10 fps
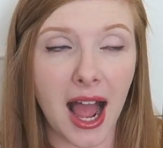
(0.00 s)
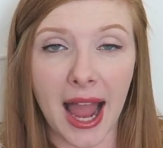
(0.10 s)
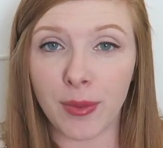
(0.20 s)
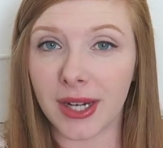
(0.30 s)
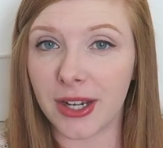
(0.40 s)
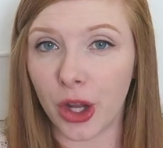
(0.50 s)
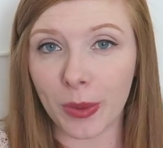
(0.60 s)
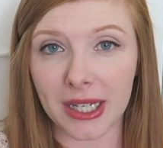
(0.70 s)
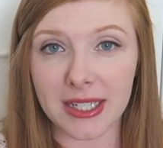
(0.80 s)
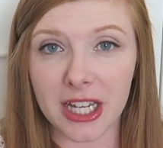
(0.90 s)
I wanted
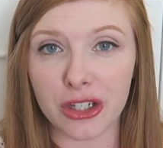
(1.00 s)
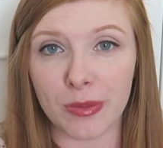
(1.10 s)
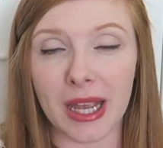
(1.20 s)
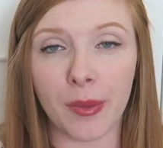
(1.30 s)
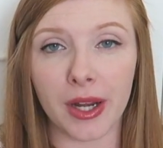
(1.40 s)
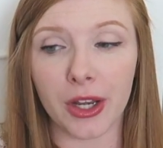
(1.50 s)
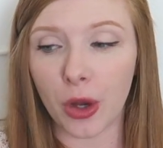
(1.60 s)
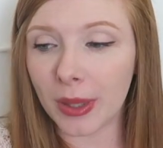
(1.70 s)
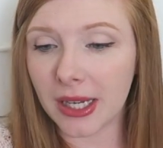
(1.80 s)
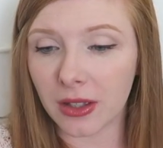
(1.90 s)
nobody to touch me. I wanted
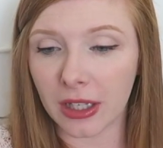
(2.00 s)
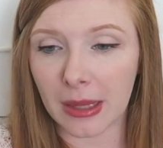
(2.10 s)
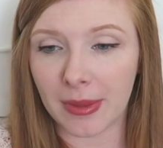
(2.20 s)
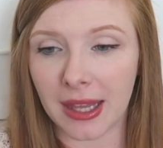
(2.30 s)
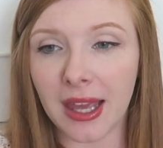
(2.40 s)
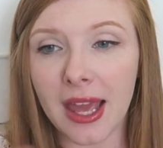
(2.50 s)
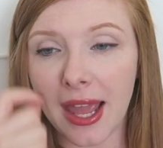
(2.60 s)
nobody to look at me.